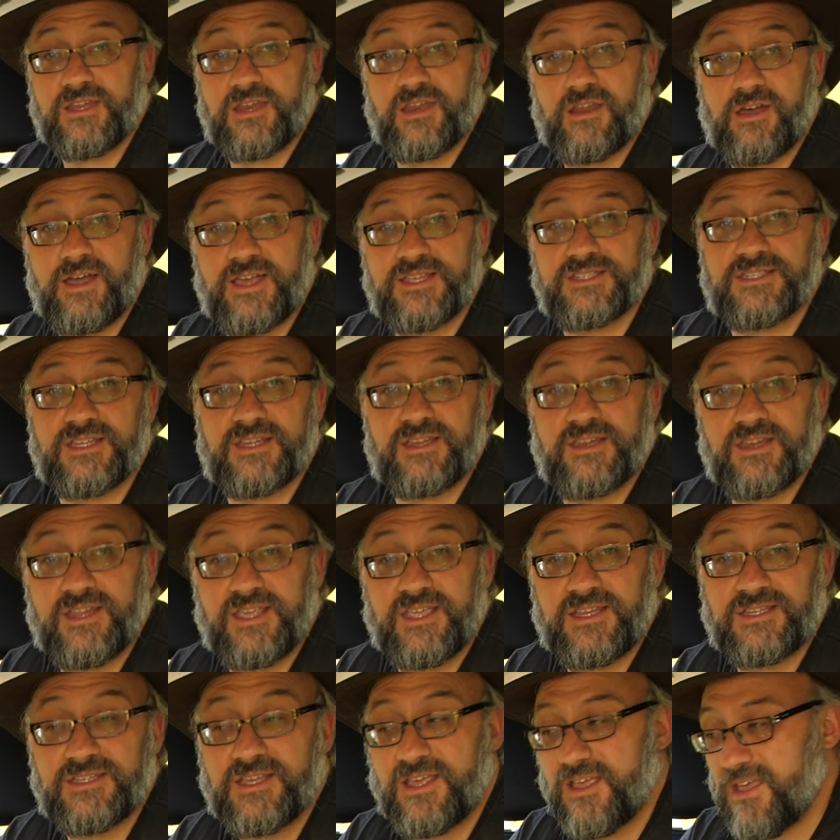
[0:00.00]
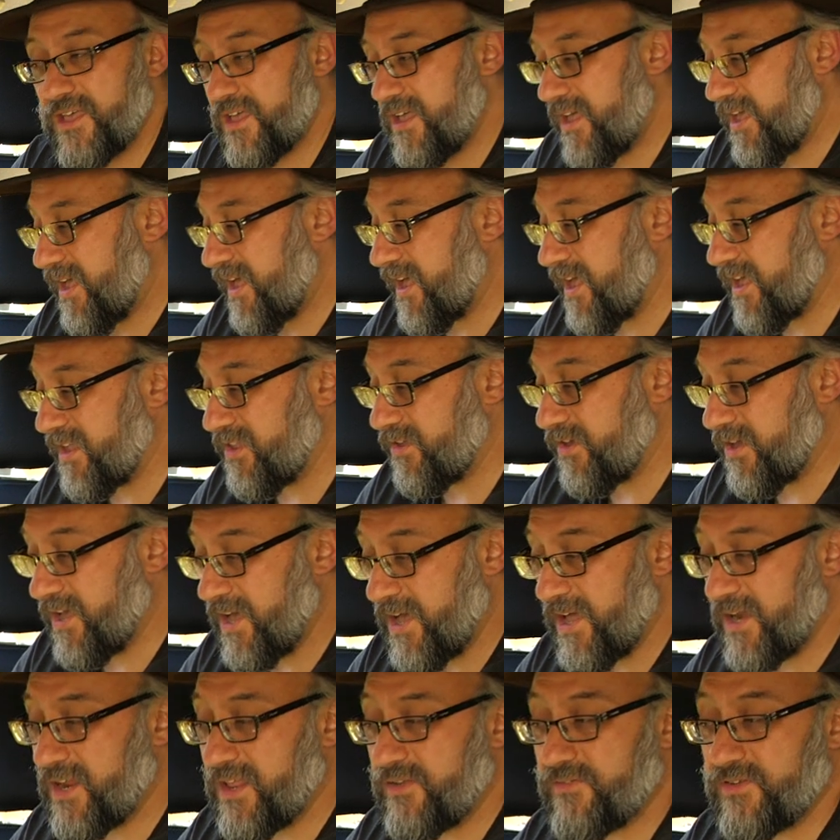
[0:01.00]
nice and neat, and you
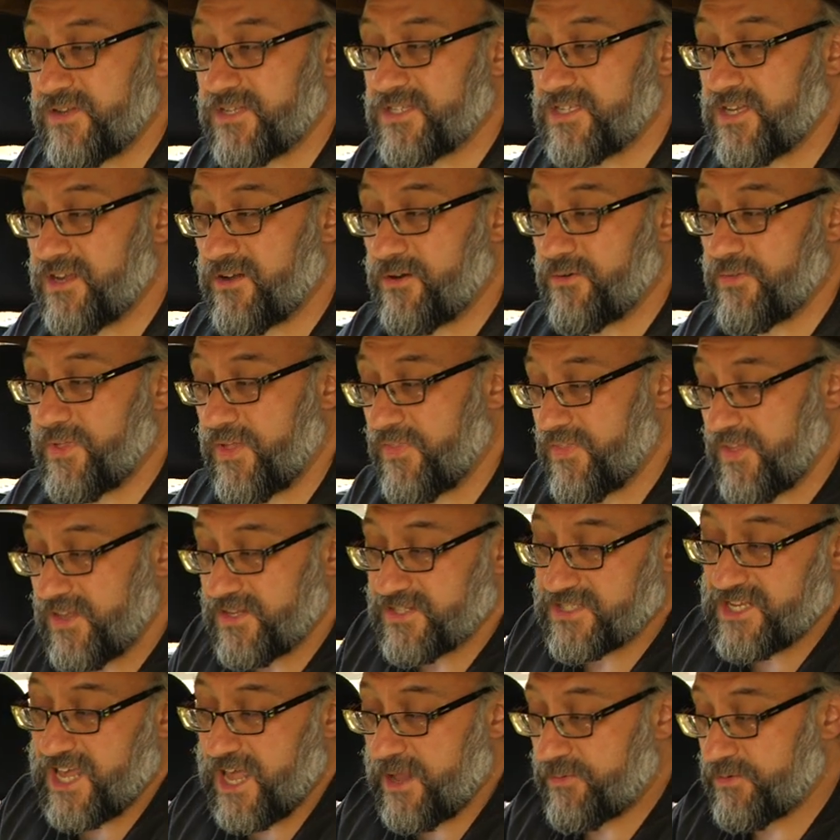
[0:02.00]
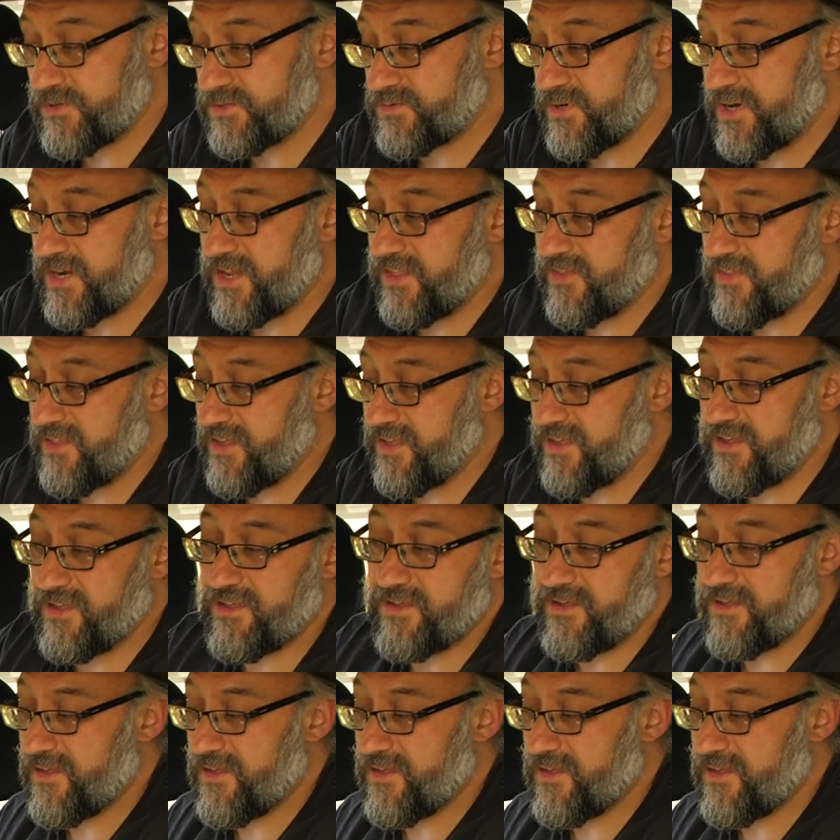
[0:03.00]
can't even tell that there's cables running there.